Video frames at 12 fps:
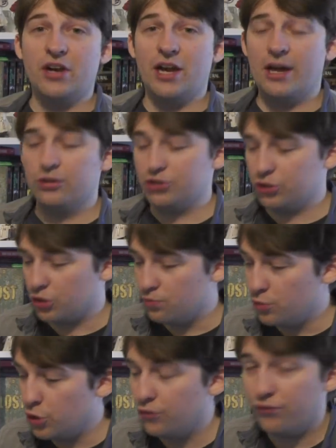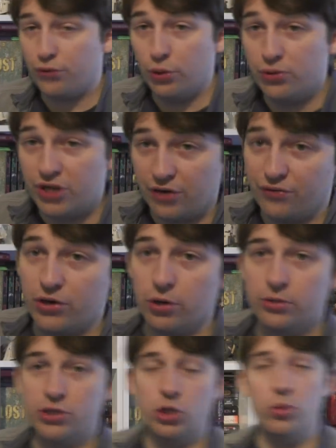allows you to move through
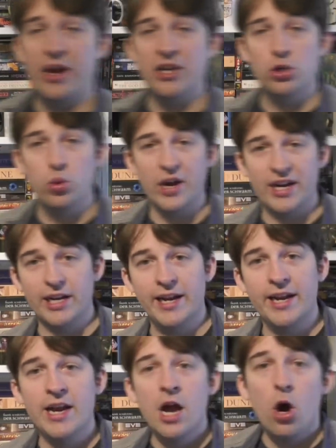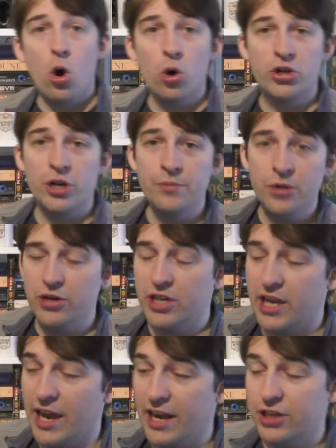difficult terrain quickly or
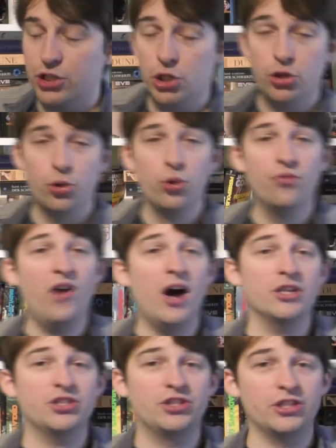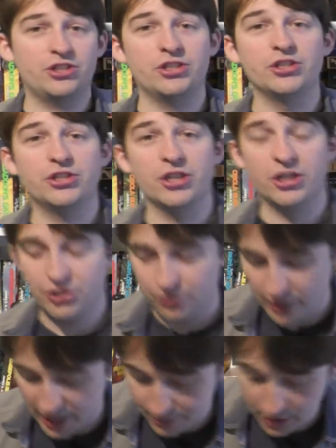communicate through vast distances,
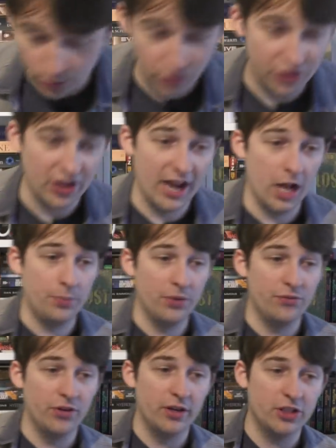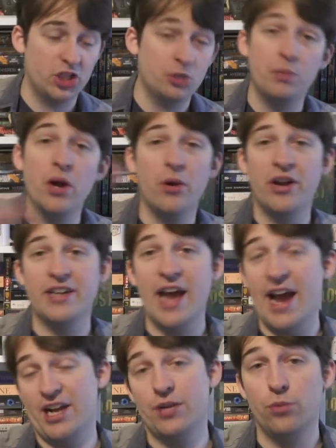maybe with the help of uh, spirit
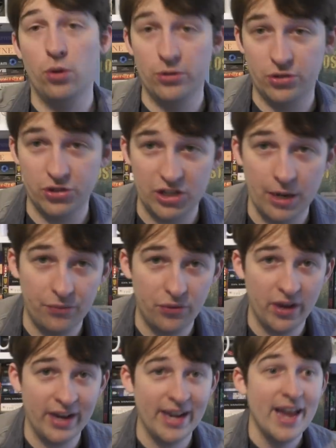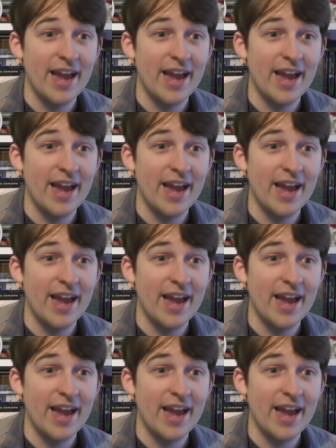animals or something,